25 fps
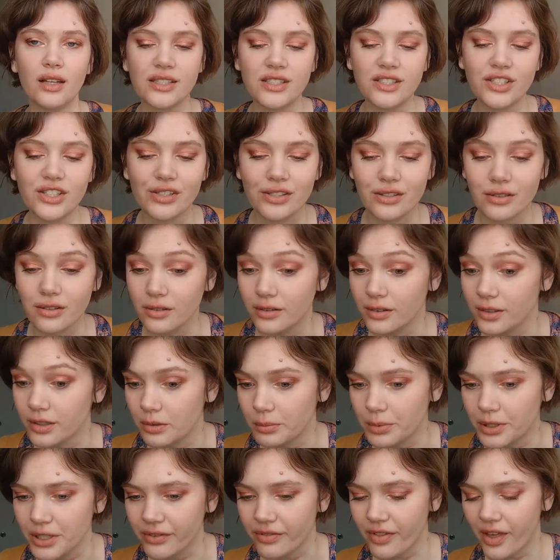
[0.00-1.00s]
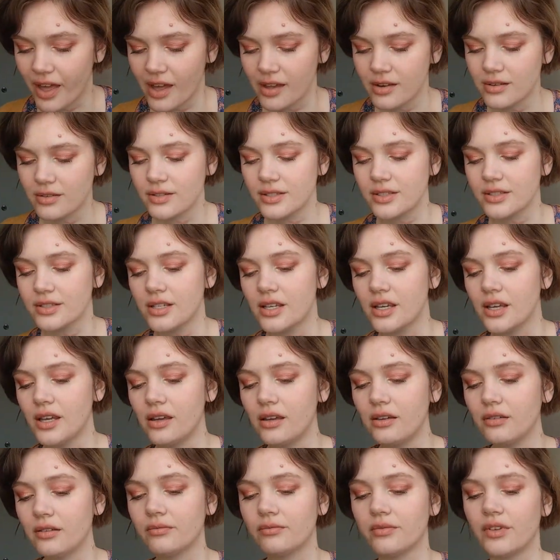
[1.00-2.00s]
Let's use a little bit of that and
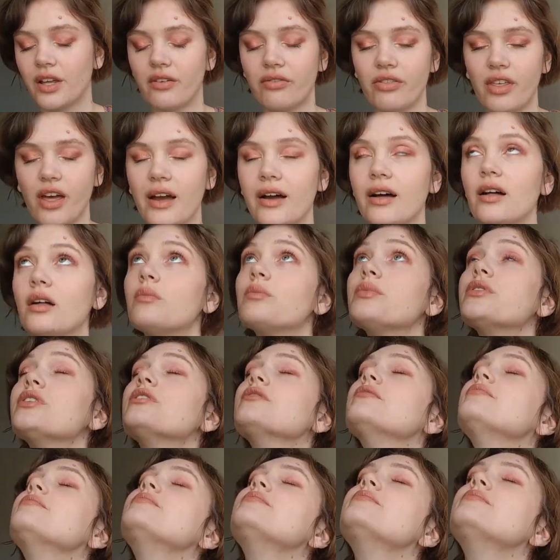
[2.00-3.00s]
see if that helps.